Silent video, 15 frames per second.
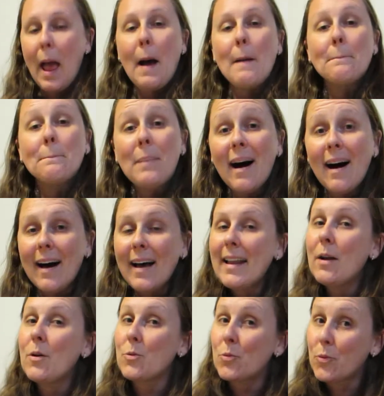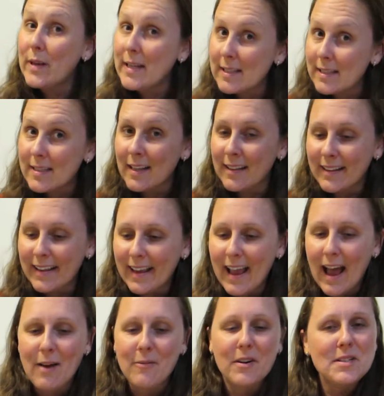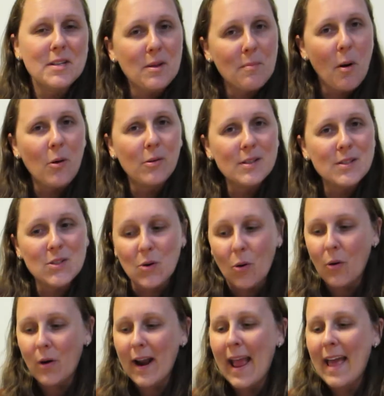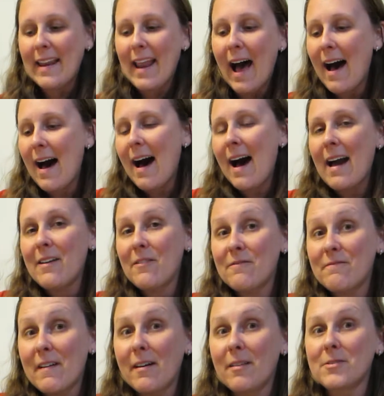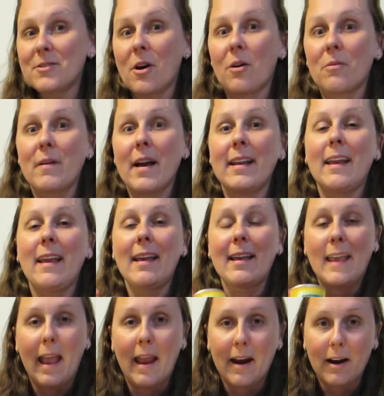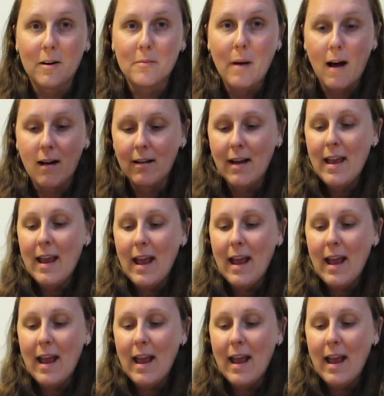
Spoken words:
But recently I went to the Polish store and I found already caramel.